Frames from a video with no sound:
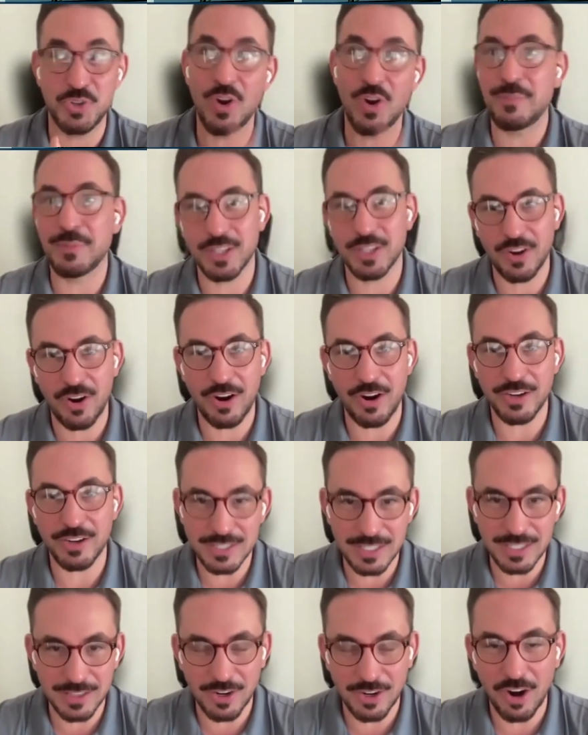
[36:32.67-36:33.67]
since I'm in the
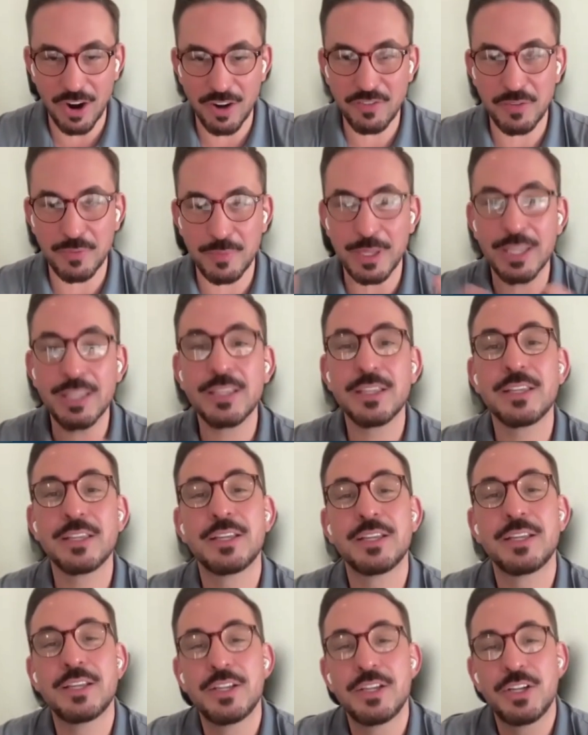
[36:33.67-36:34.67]
car, you sent the car for
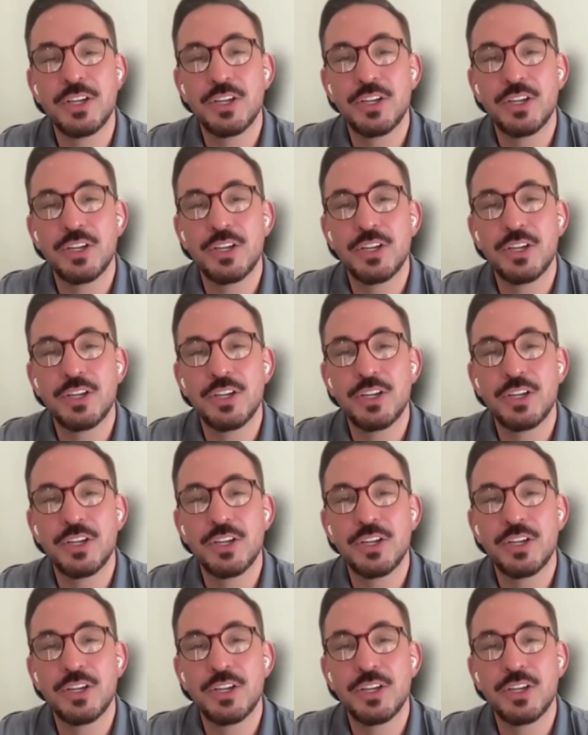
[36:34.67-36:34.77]
me.